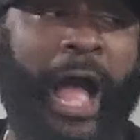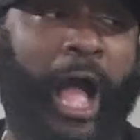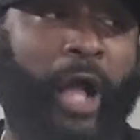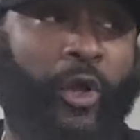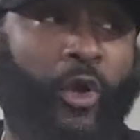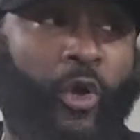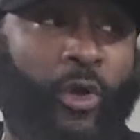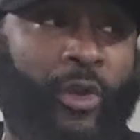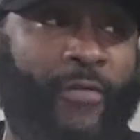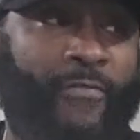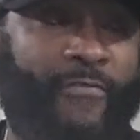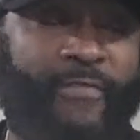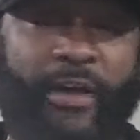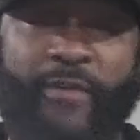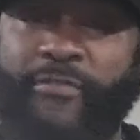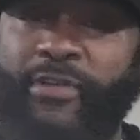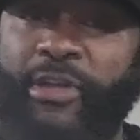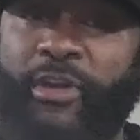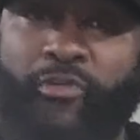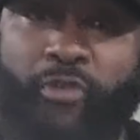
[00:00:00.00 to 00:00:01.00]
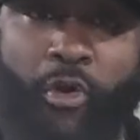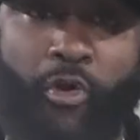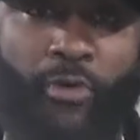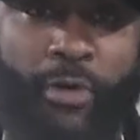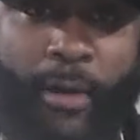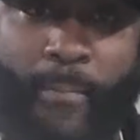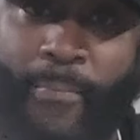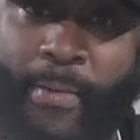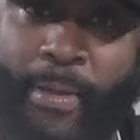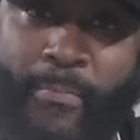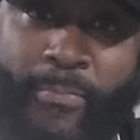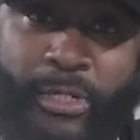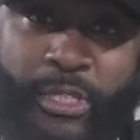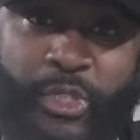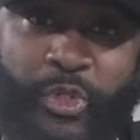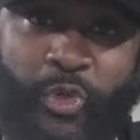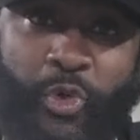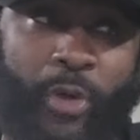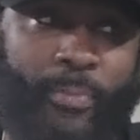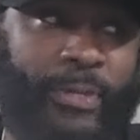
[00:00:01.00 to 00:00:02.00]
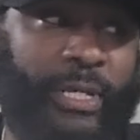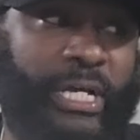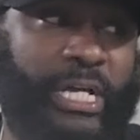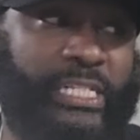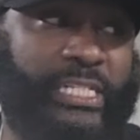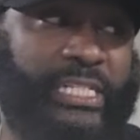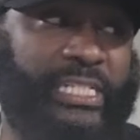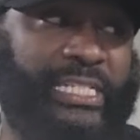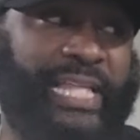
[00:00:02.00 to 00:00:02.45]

I call it very grown up and mature because